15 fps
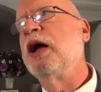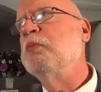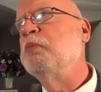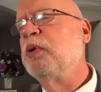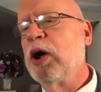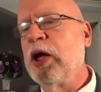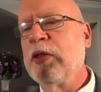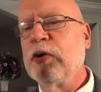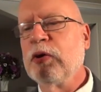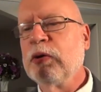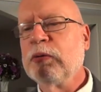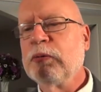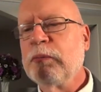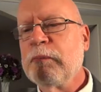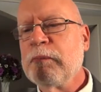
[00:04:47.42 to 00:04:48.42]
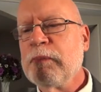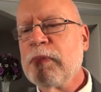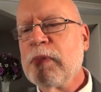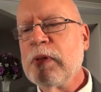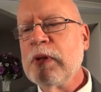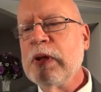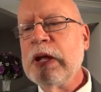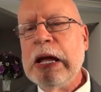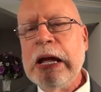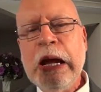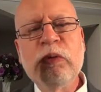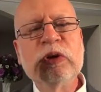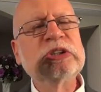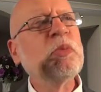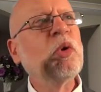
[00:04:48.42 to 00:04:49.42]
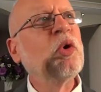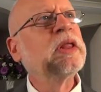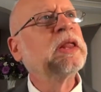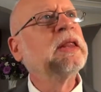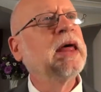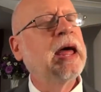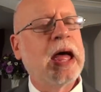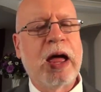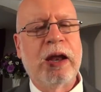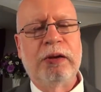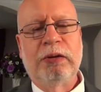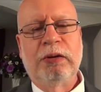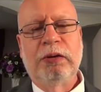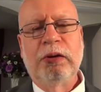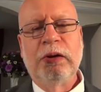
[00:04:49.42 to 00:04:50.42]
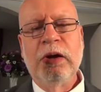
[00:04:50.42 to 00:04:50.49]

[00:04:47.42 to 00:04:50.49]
and brother. He was more than that.